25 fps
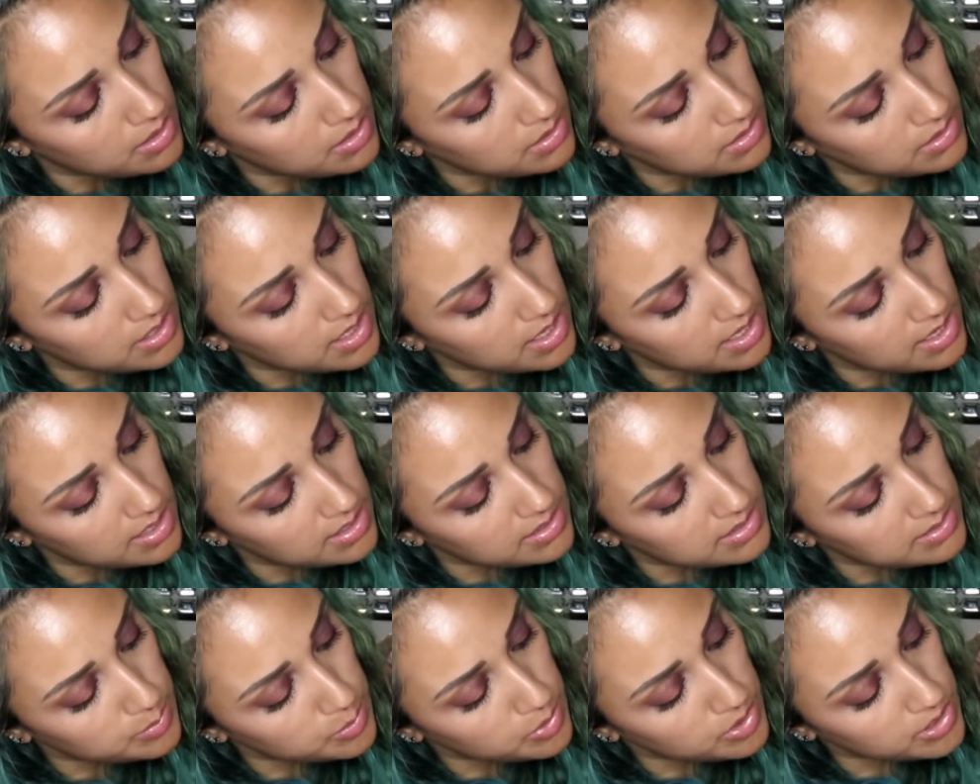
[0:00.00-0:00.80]

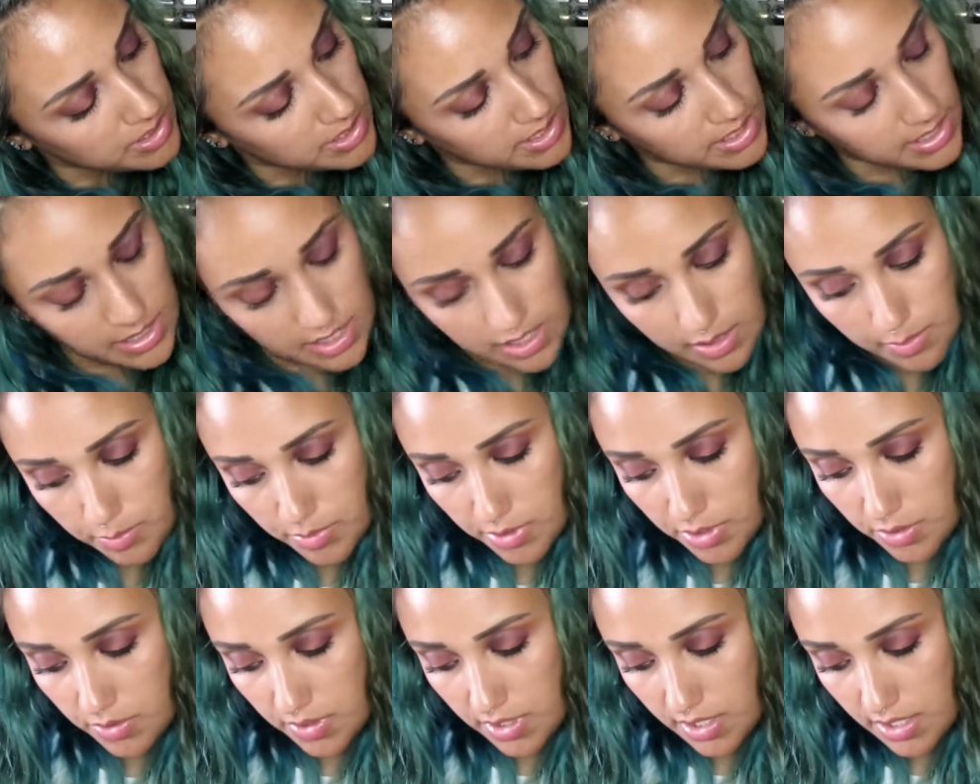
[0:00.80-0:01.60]
Lots more kick up
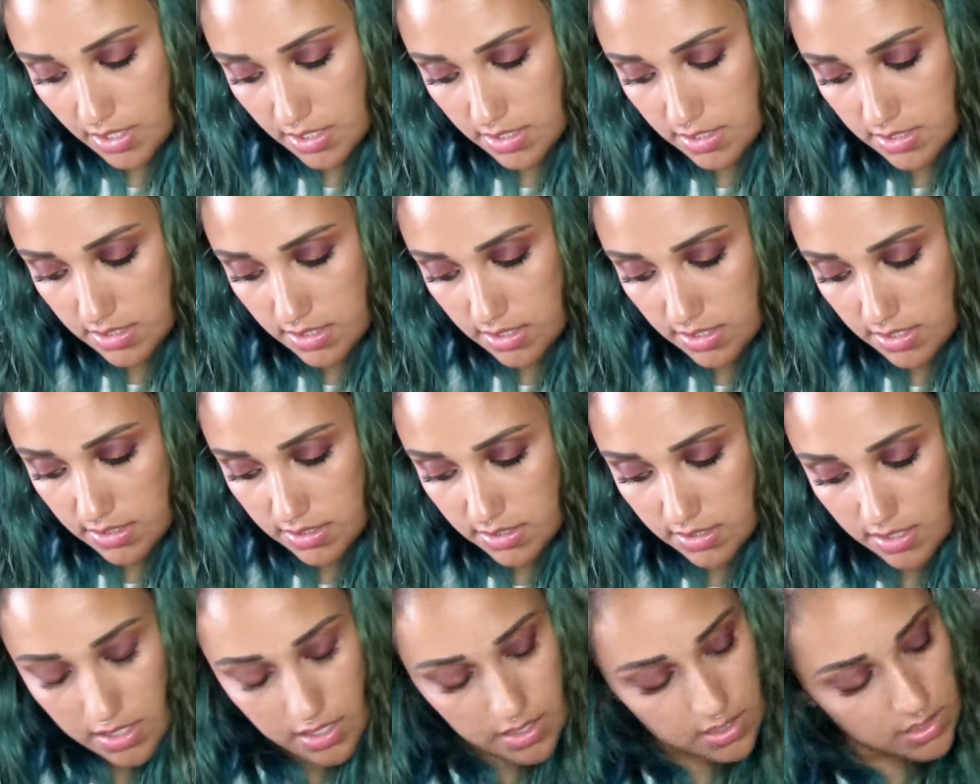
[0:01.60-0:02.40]
when you get into these
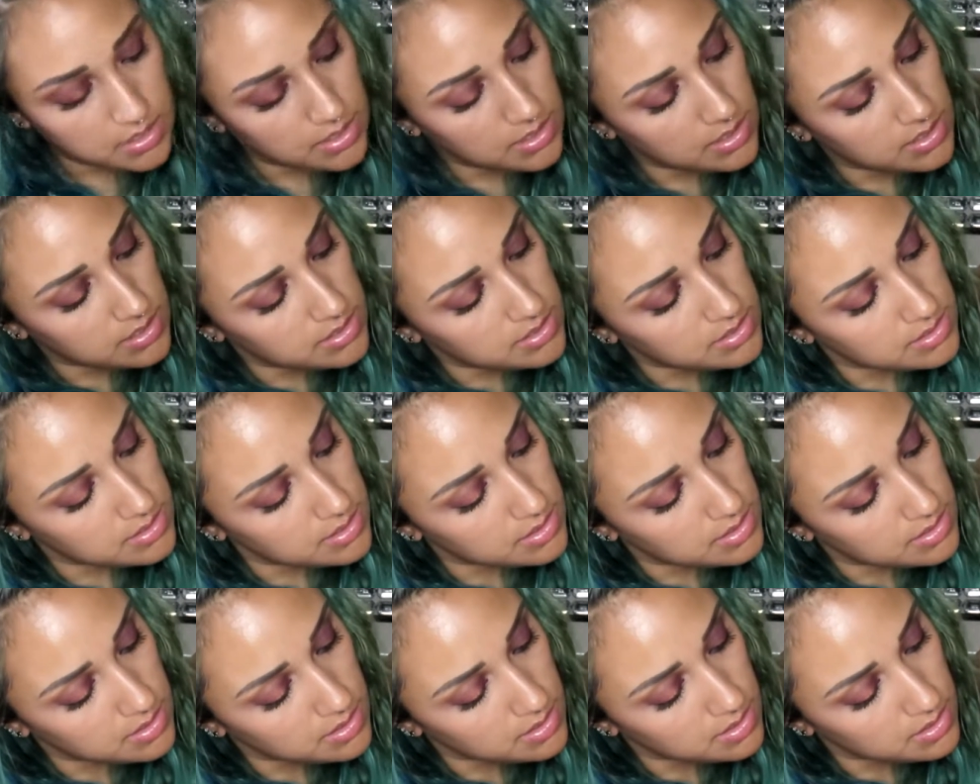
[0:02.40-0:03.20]
colors.
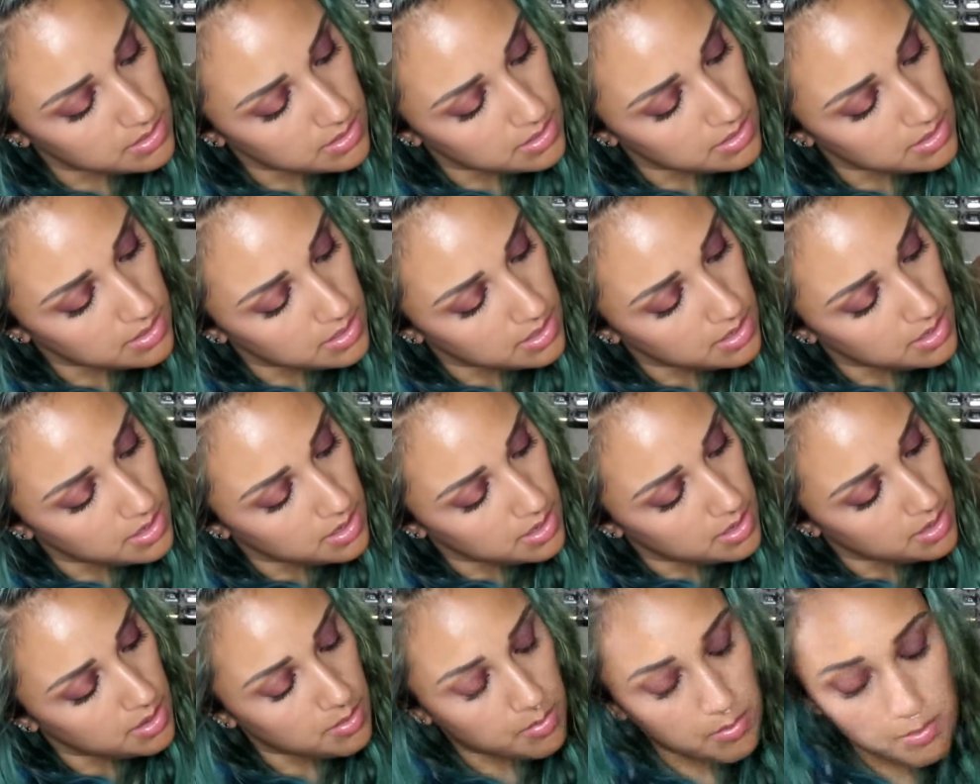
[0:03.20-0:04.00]

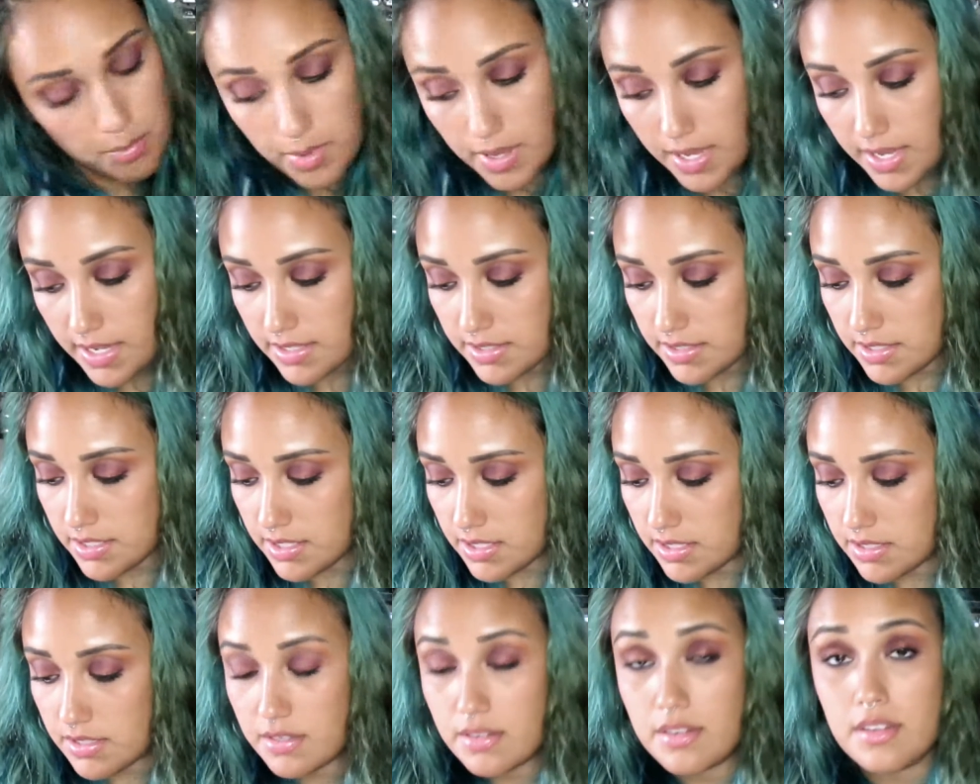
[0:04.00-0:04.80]
But
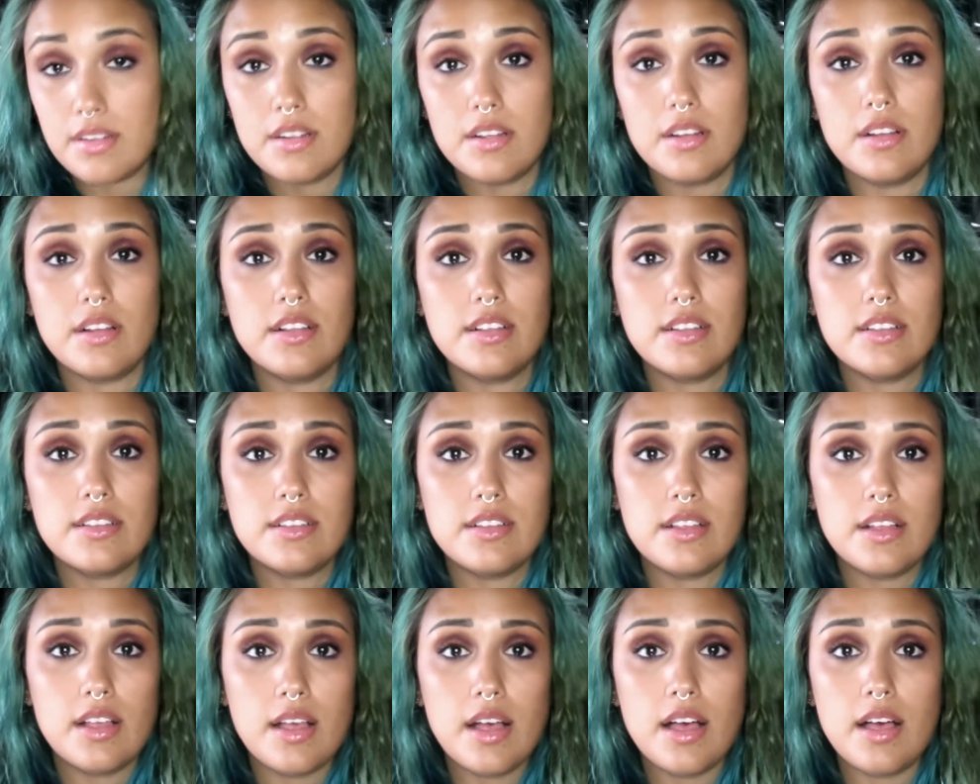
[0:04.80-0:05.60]

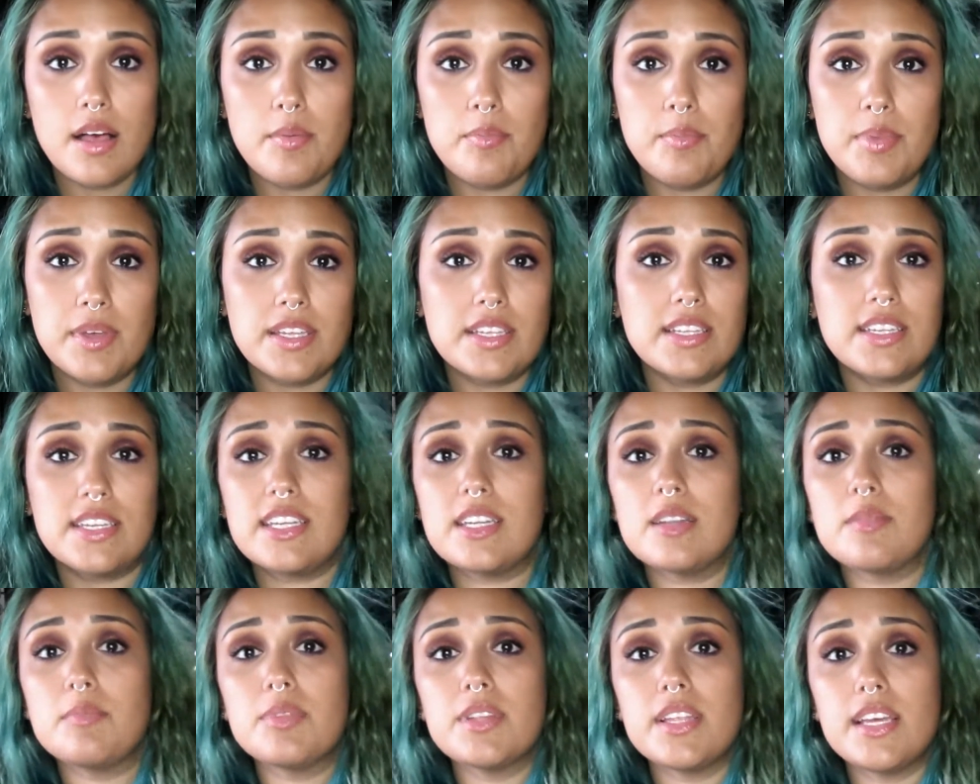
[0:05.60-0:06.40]

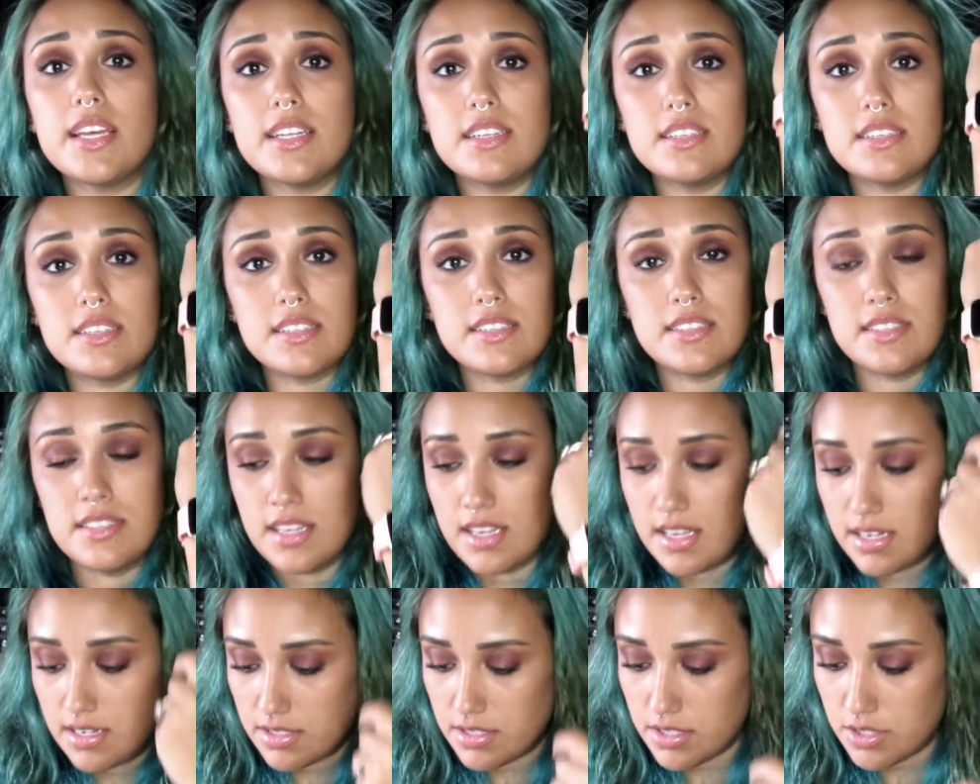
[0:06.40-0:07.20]
ability to blend is
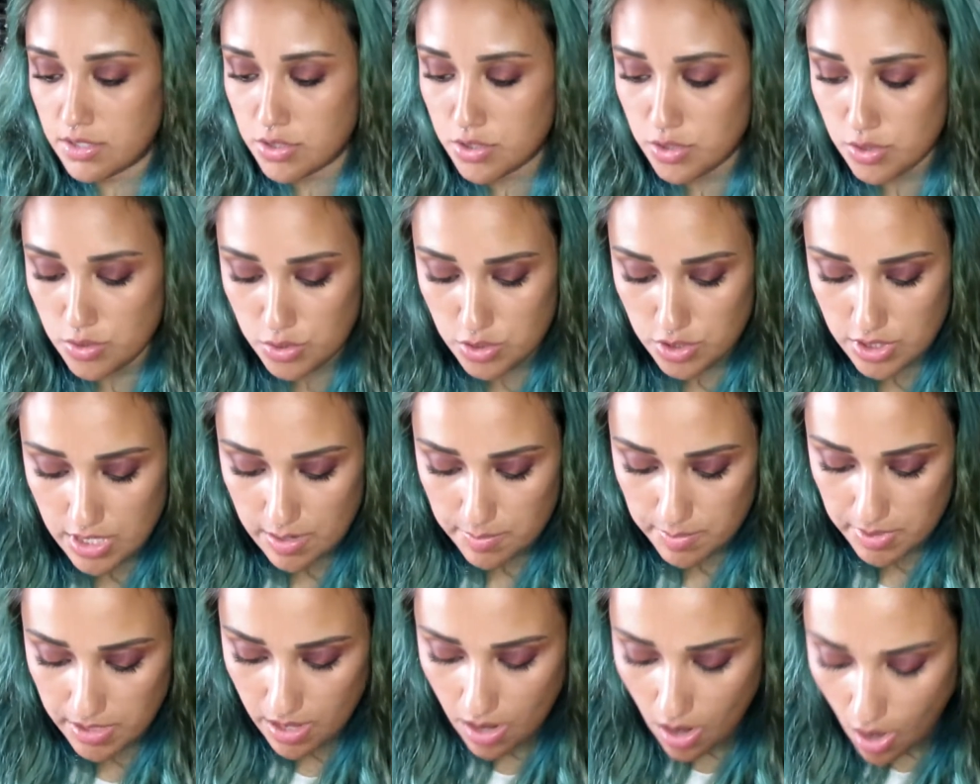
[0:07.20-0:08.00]
not too
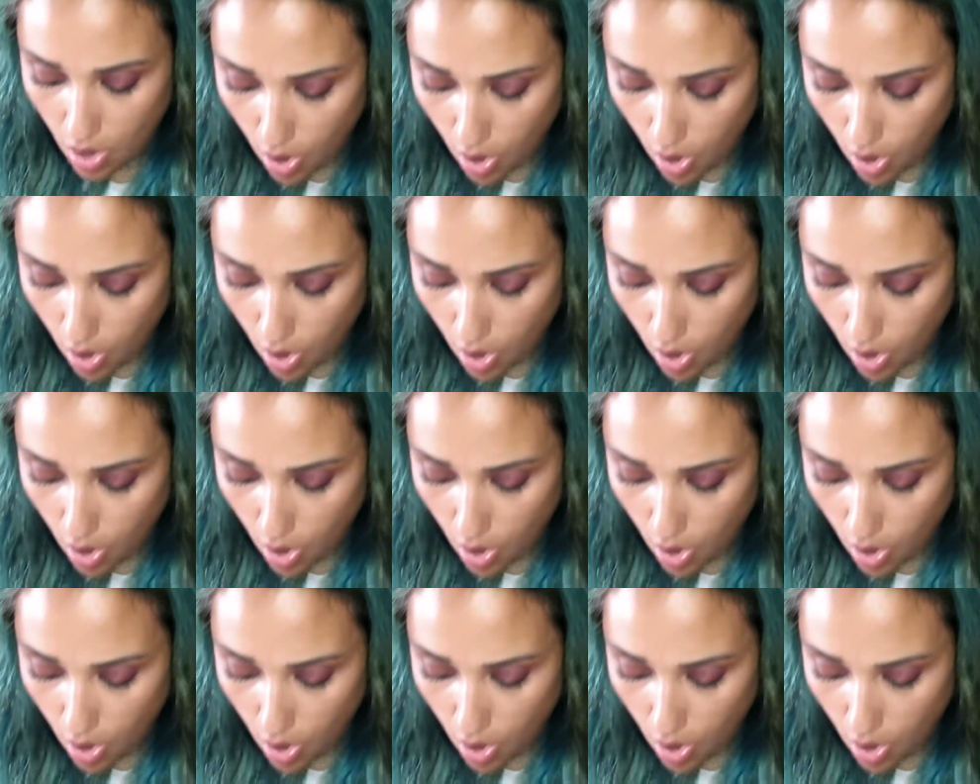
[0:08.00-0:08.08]
shabby.